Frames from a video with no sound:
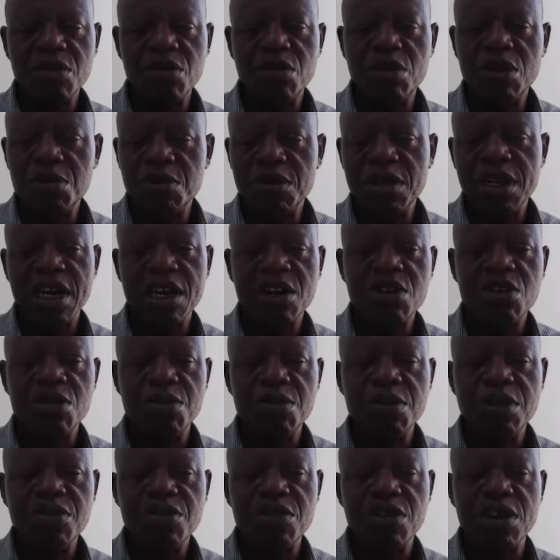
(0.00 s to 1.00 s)
which means that
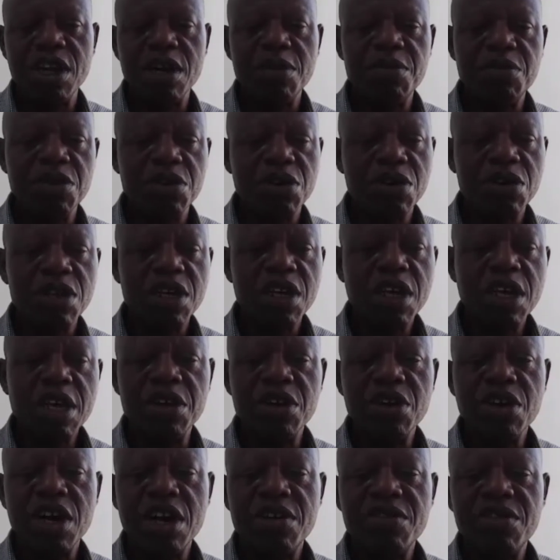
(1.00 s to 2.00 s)
company for that period
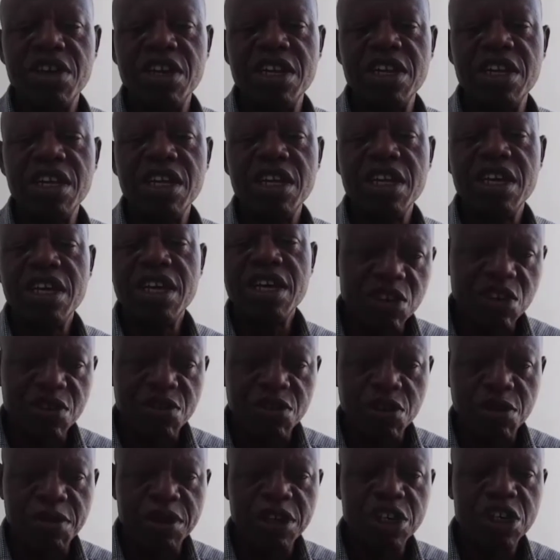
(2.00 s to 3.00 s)
may not have any kind of
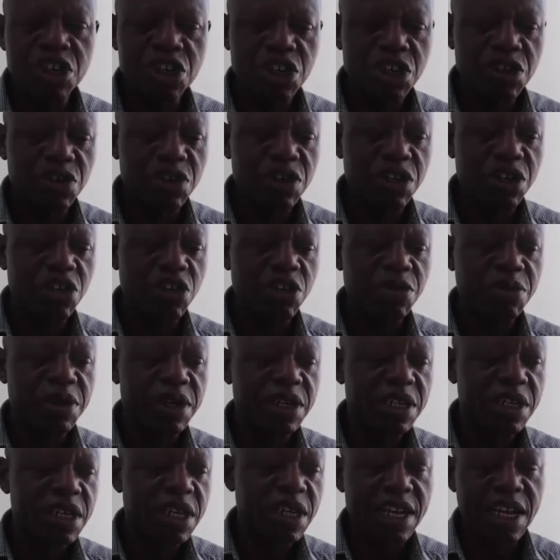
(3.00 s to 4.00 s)
obligation to the
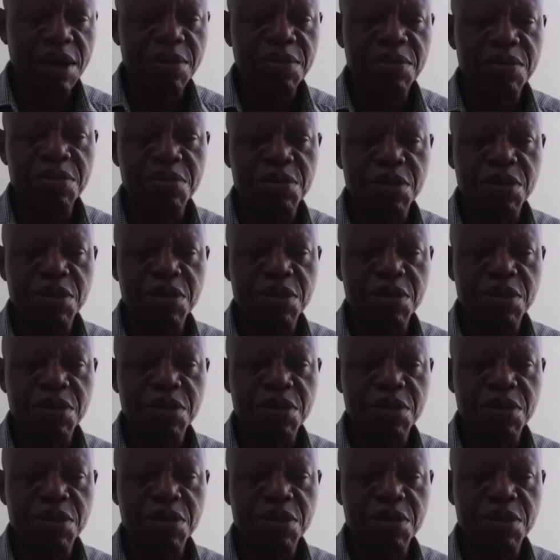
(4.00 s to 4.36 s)
government at that